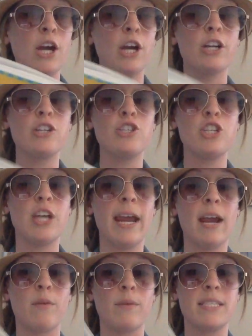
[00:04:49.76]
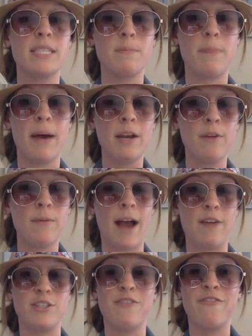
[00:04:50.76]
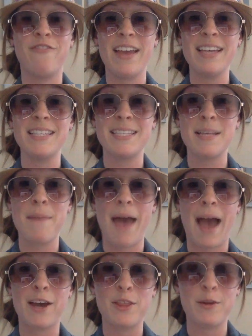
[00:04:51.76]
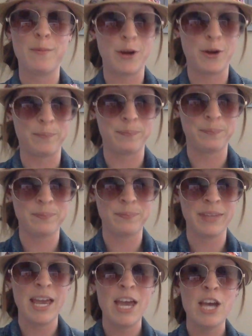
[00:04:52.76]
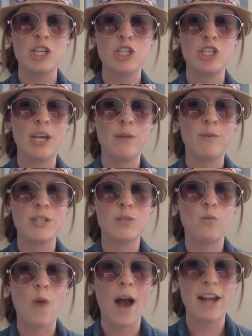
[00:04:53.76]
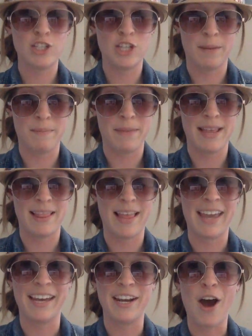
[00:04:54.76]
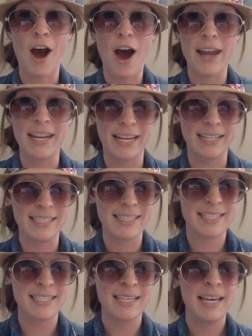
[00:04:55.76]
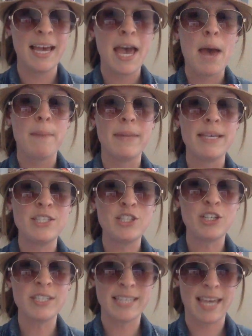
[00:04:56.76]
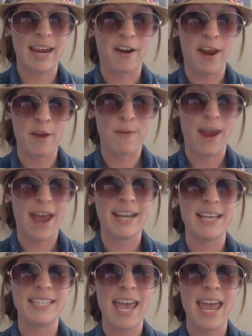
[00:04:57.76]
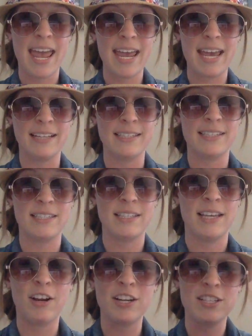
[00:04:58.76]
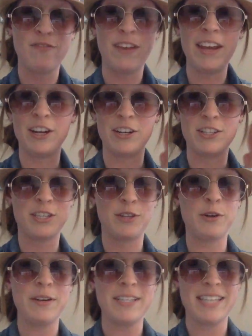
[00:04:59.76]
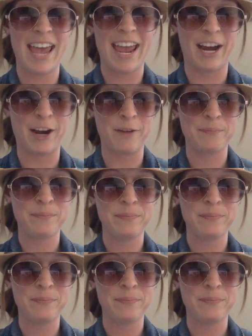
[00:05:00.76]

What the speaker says: Her chair was spun around to face the back of the room. She was watching me like an audience. Mr. Scary ran his hands his fingers through his hair.